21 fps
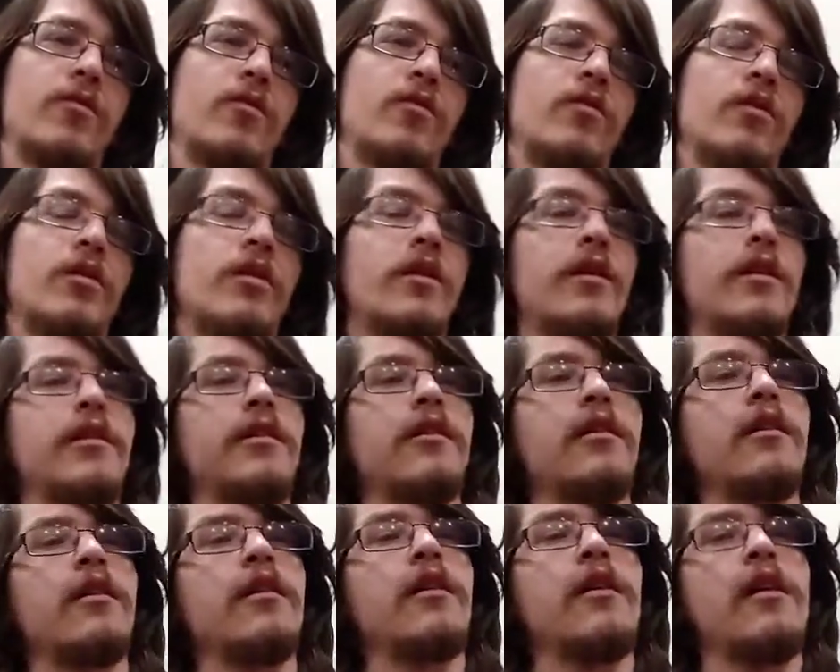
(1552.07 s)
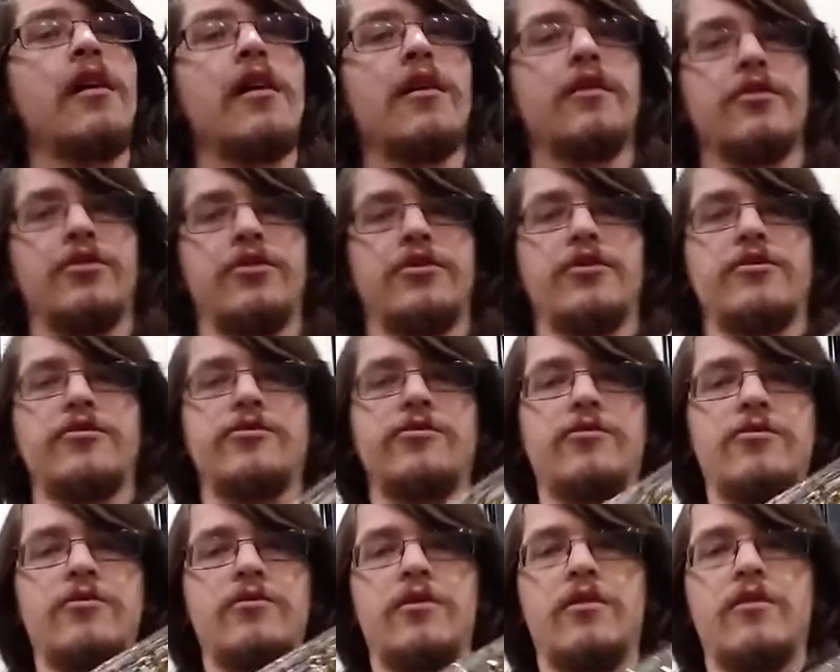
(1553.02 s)
1,
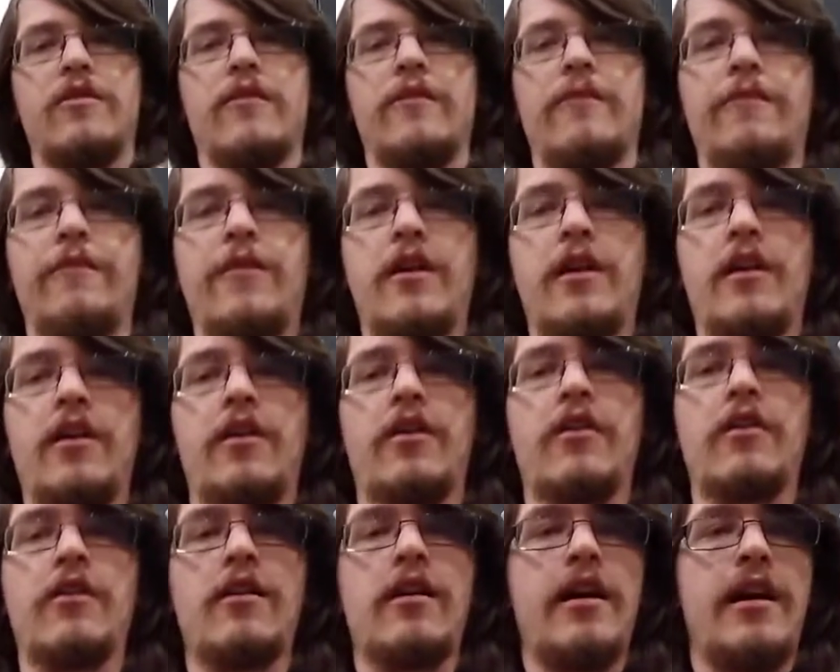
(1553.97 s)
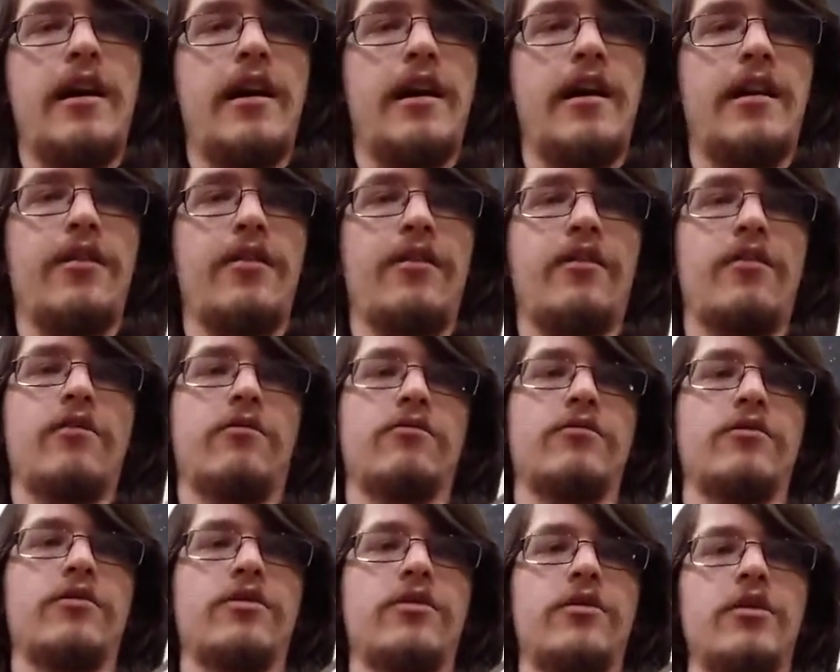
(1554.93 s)
2, finger and
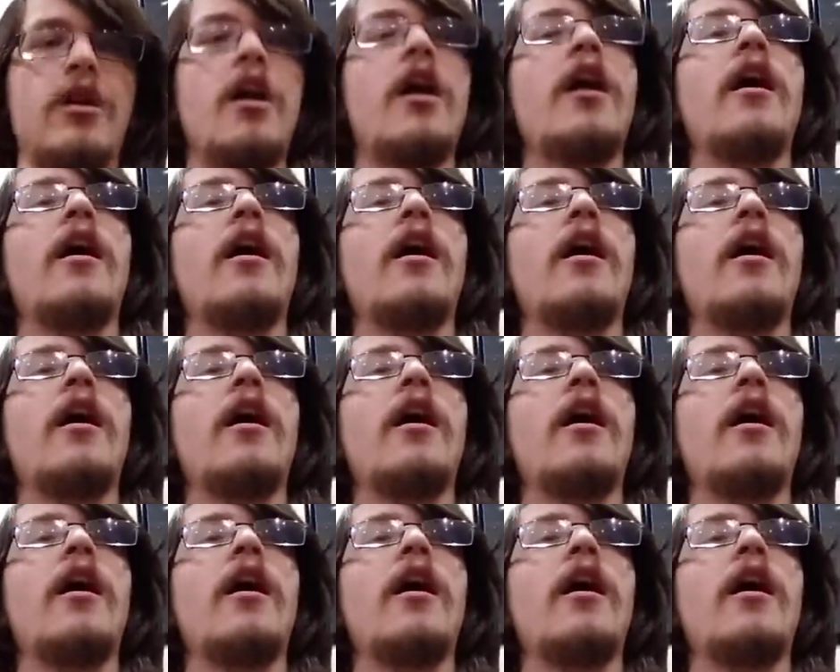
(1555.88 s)
notes.